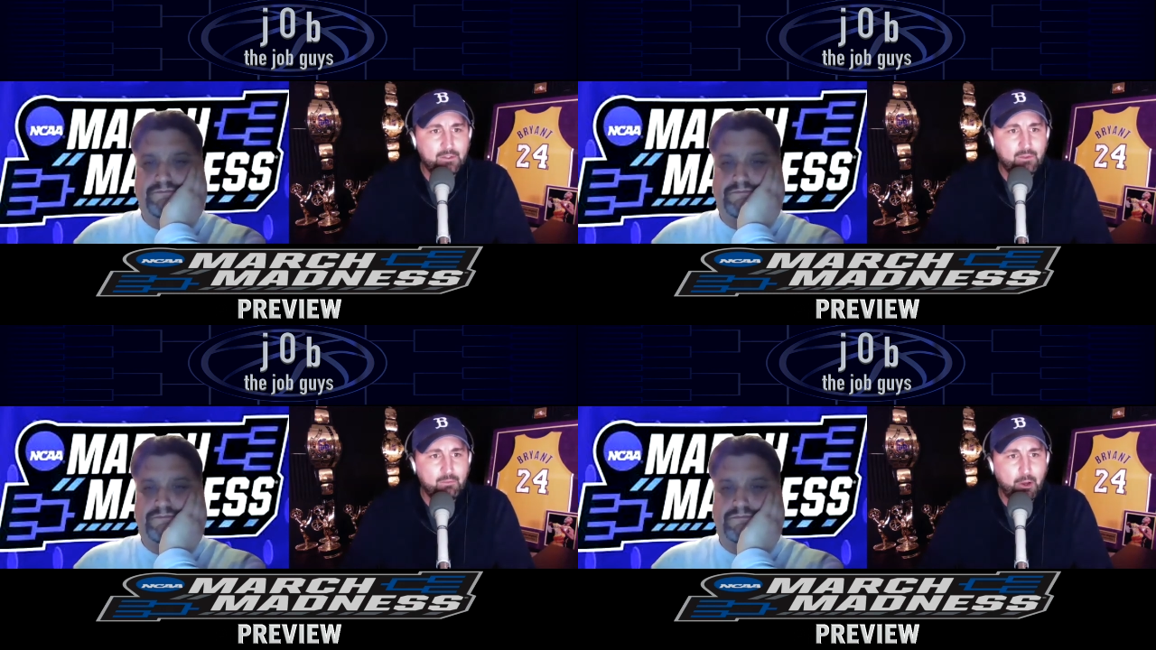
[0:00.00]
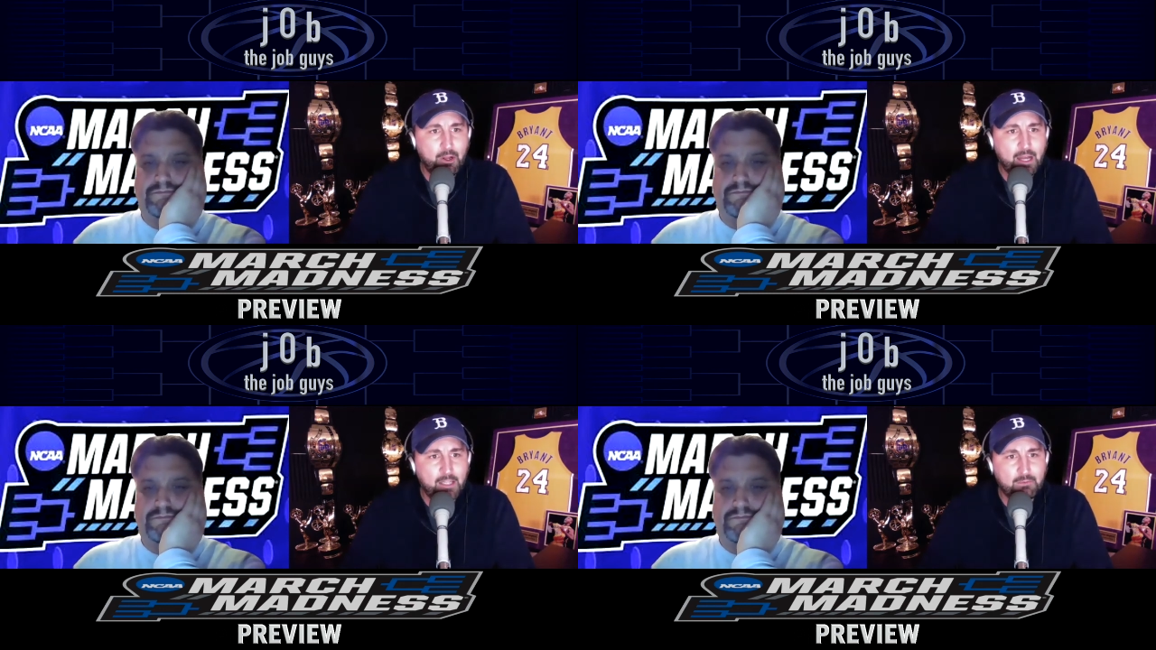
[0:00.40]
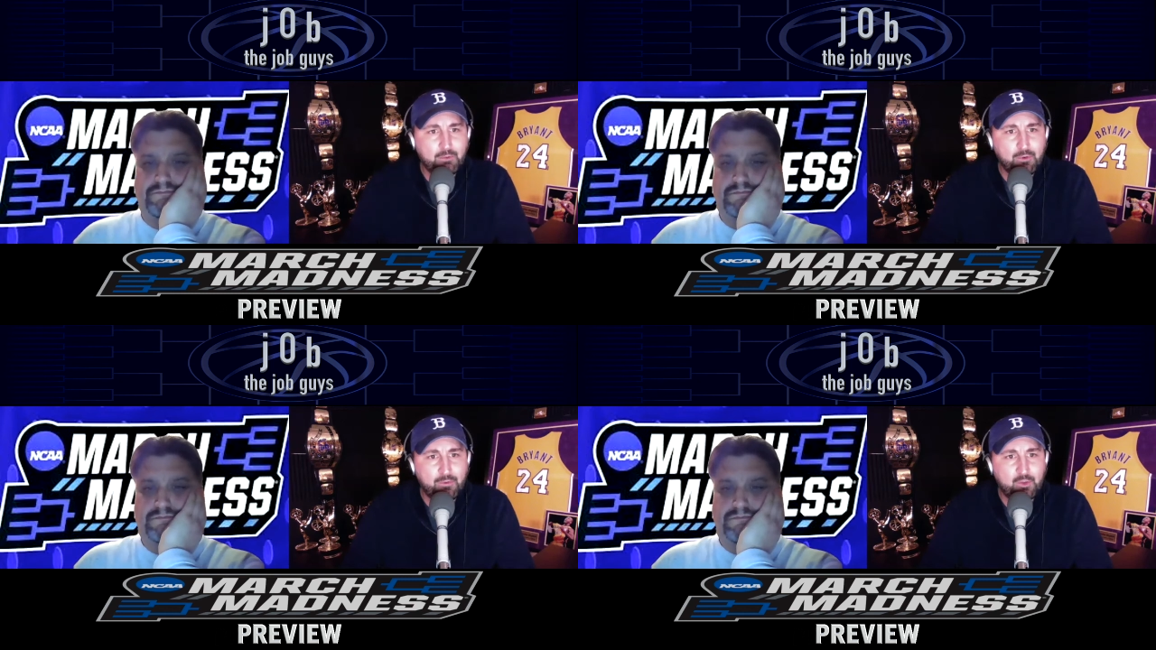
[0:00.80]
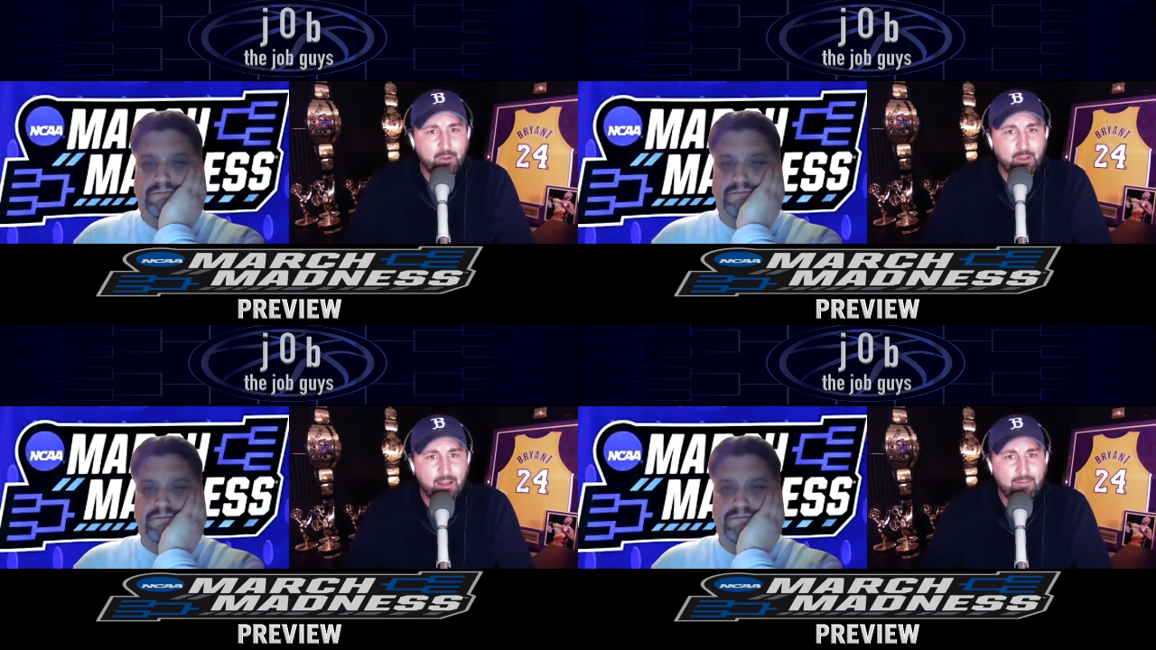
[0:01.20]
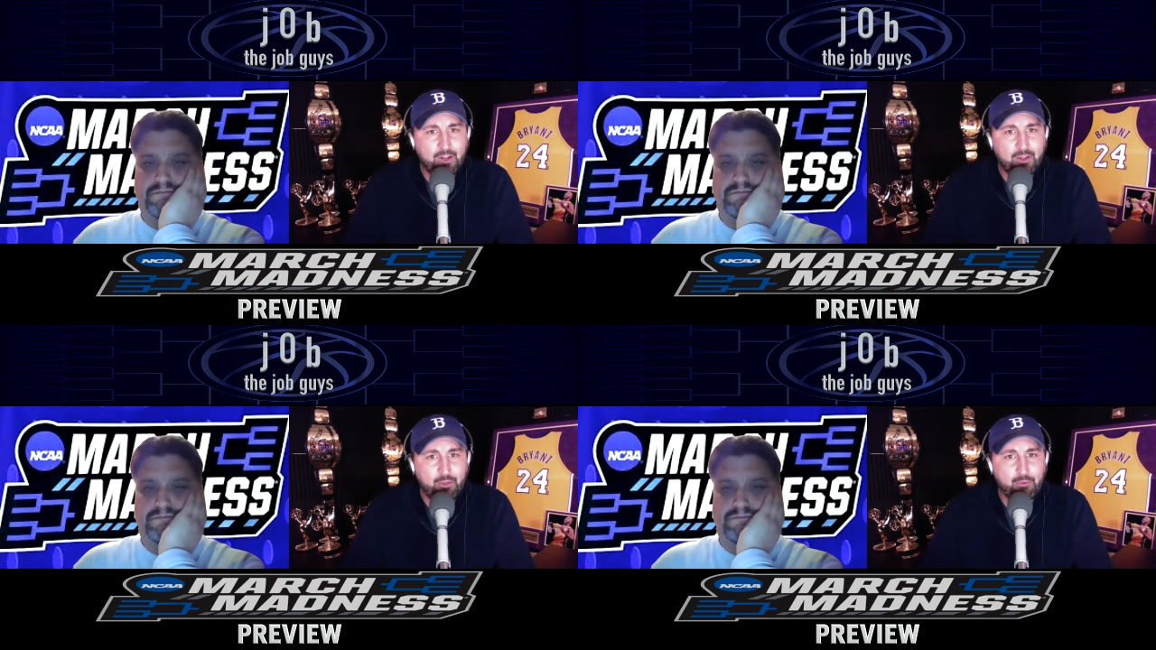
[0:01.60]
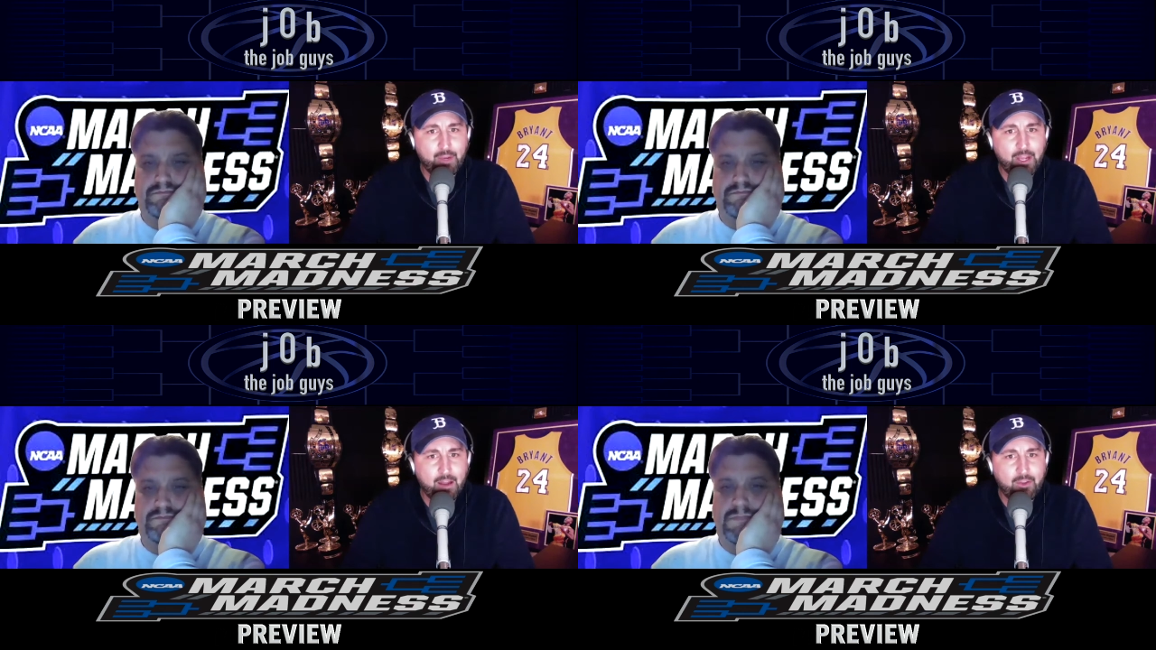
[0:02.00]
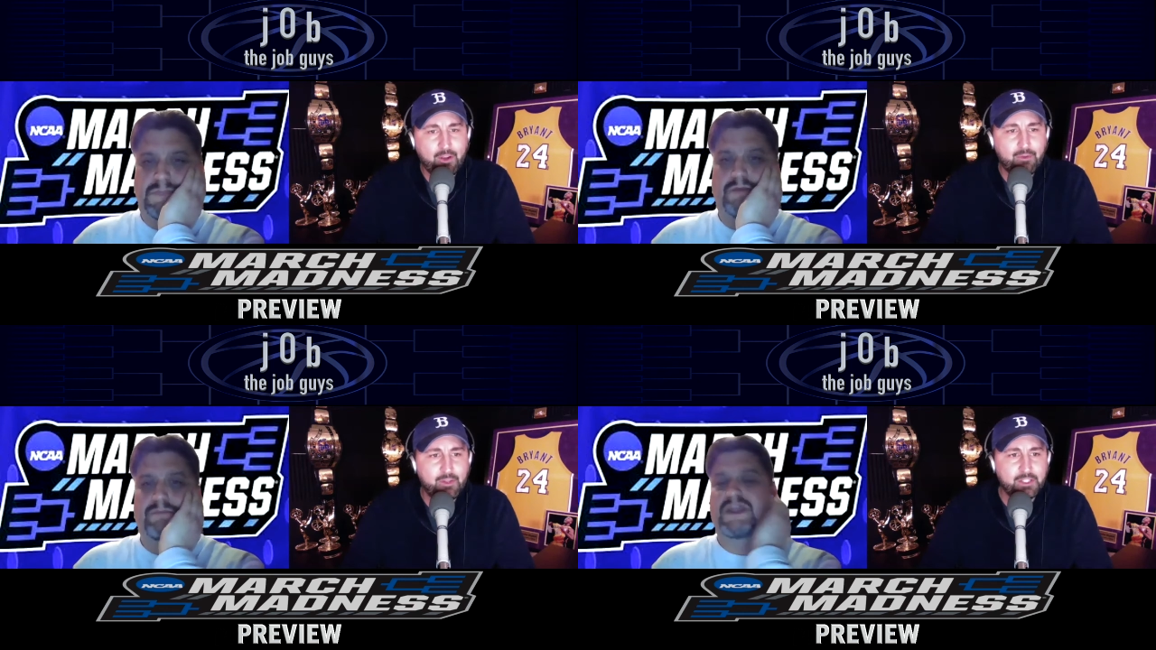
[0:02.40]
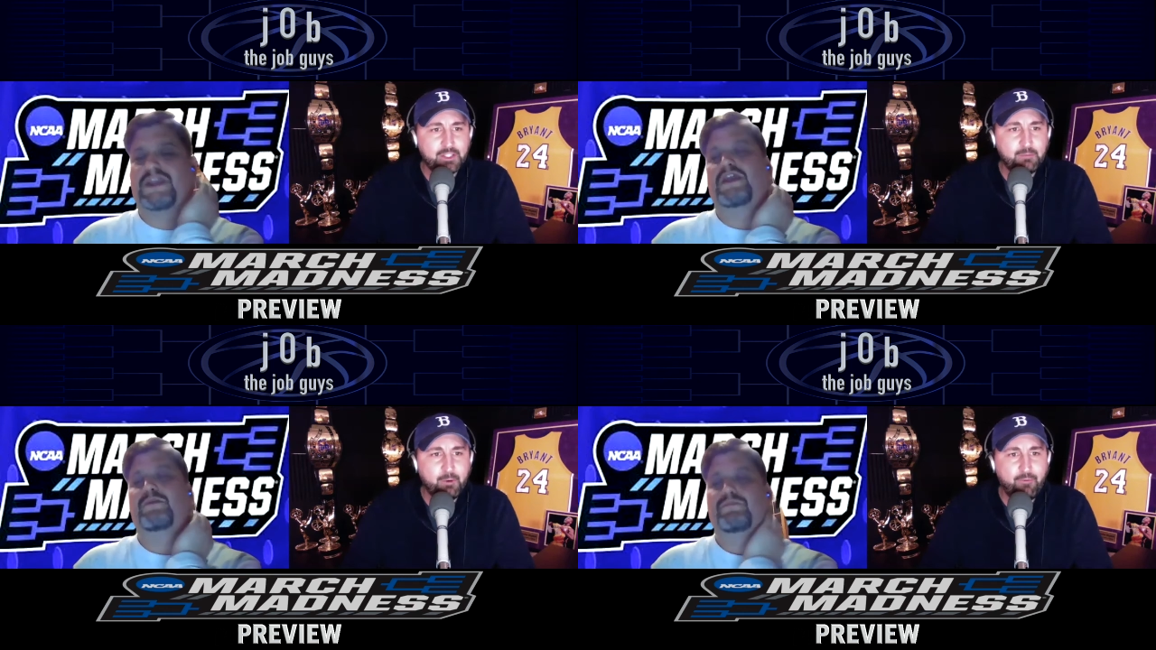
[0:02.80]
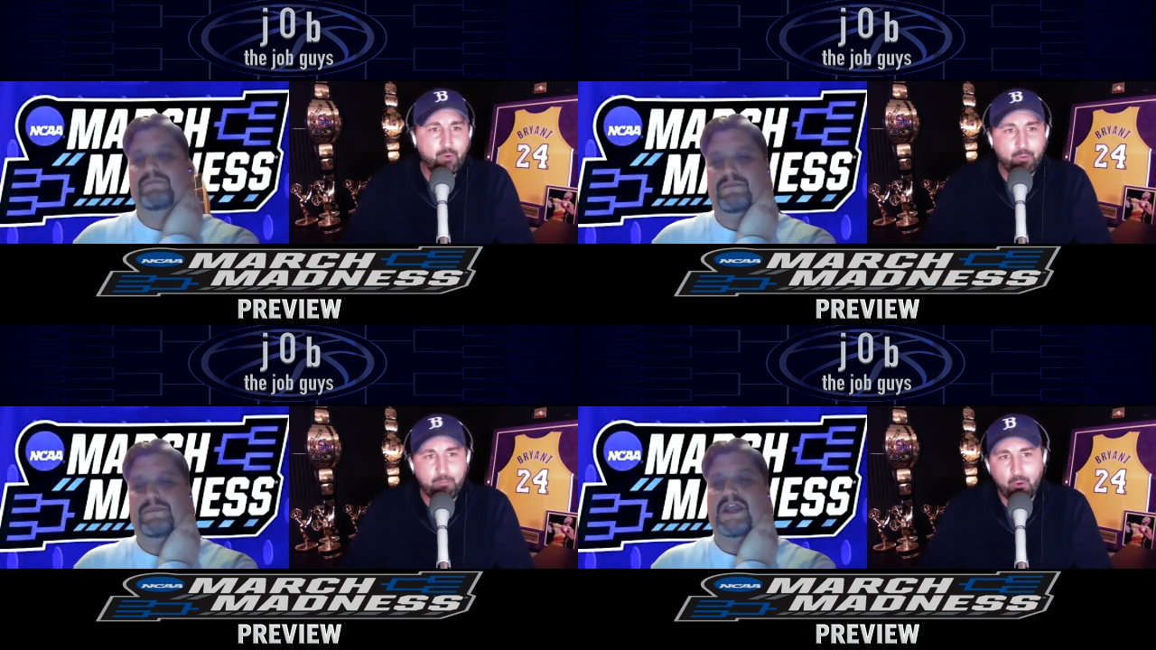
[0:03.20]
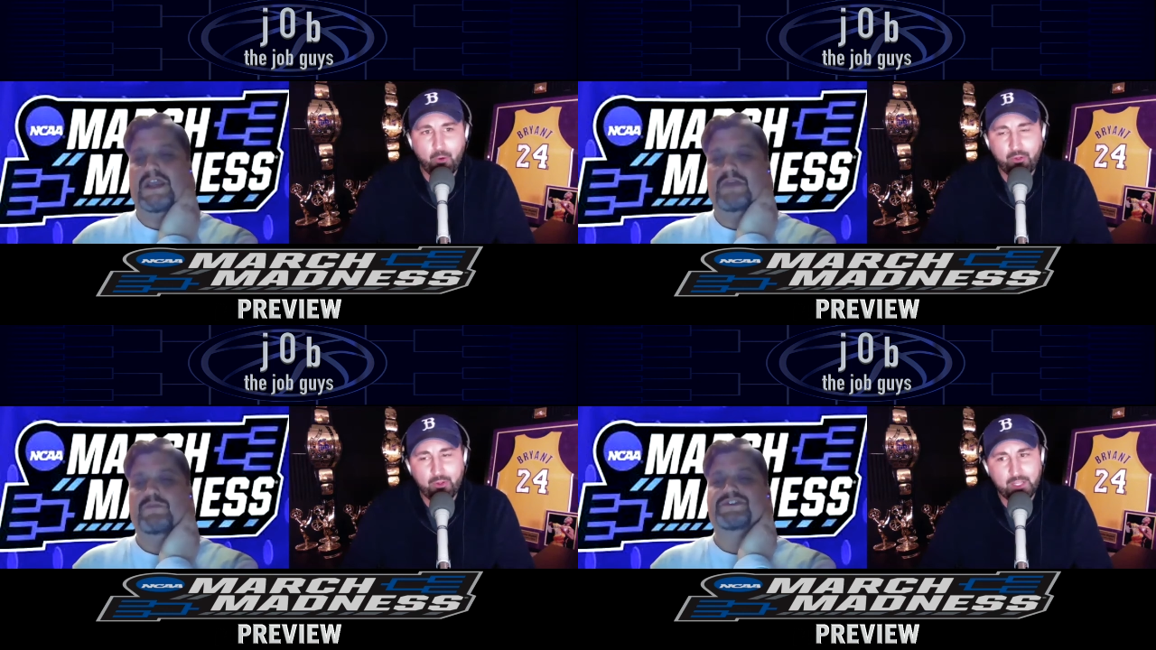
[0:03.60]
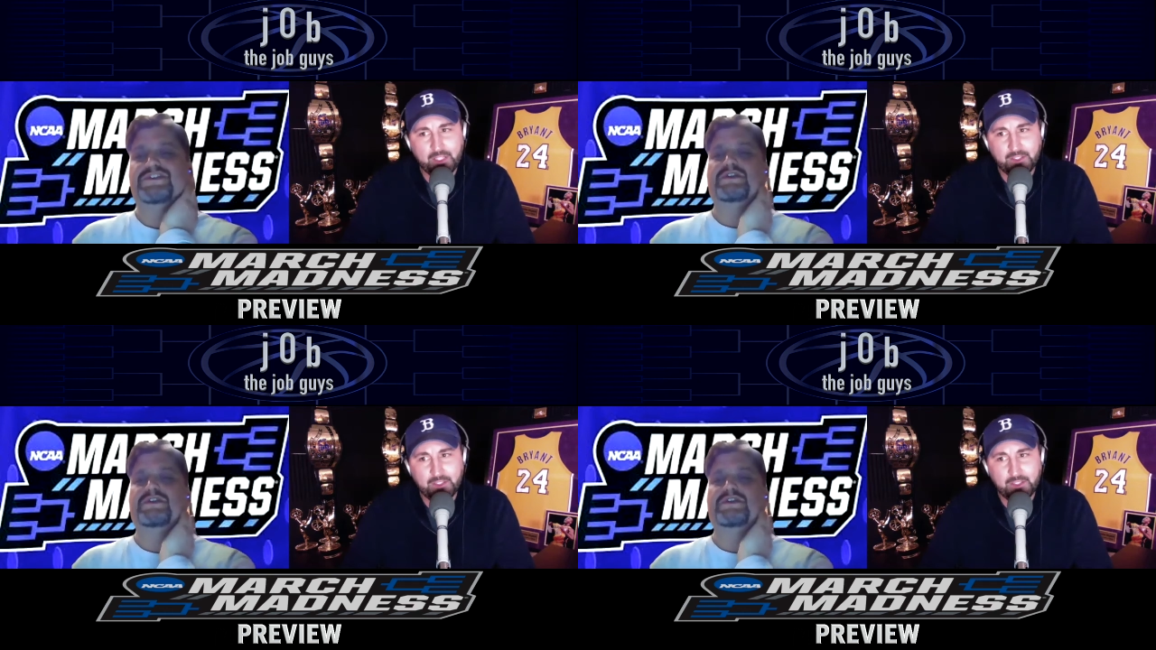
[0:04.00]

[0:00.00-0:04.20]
Speaker 1: Buckeyes moved to 11-3 on the year. This is game, before both of these.